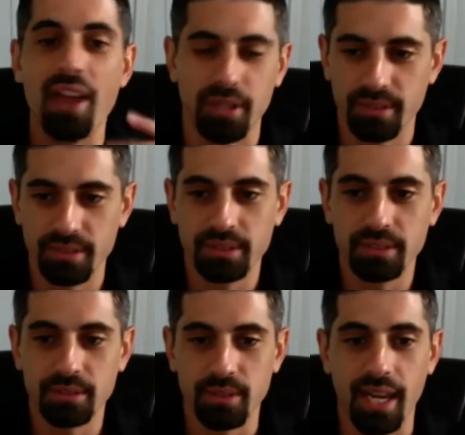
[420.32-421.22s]

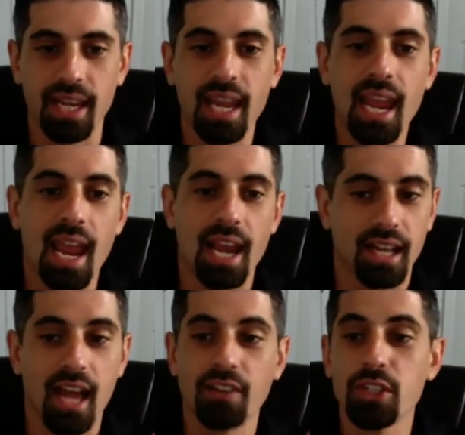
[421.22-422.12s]
forever, right?
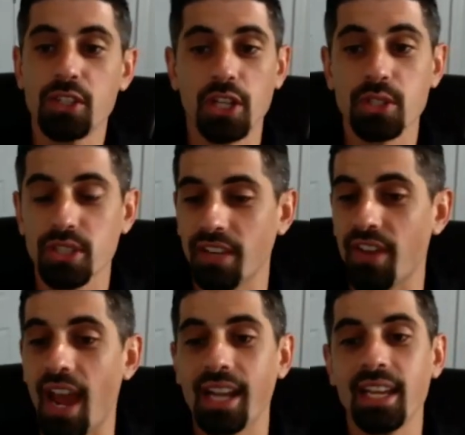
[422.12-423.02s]
And a lot of adjusters
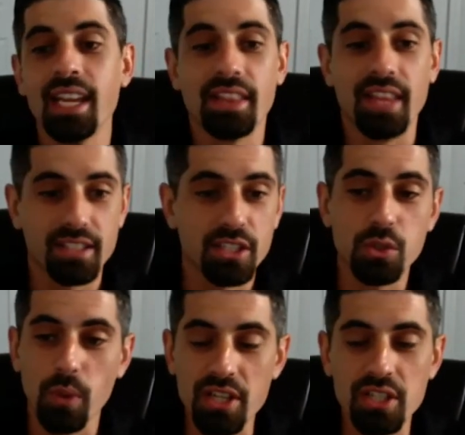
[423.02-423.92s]
have had that
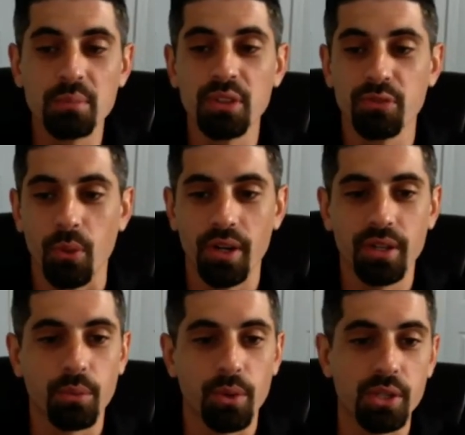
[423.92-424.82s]
situation
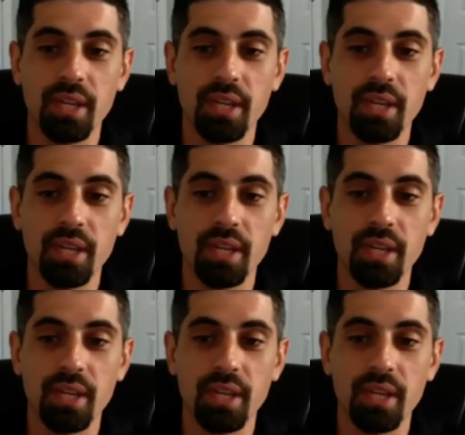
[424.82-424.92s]
before where